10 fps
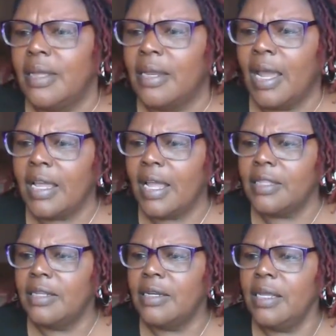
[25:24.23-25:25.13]
And I
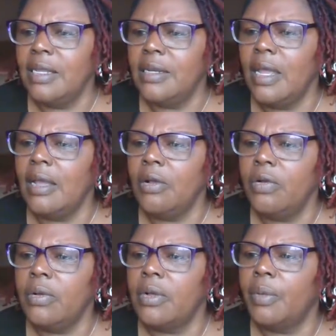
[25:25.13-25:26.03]
got the link
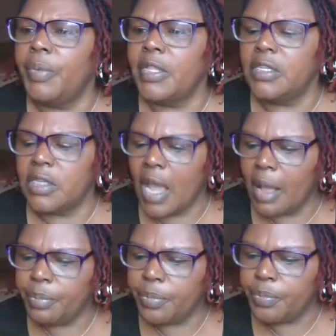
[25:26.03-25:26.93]
now up at the
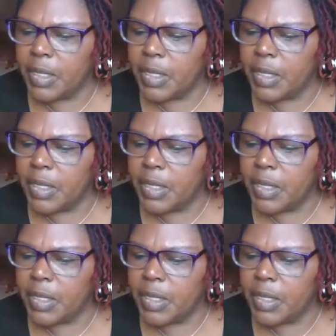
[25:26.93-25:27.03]
top.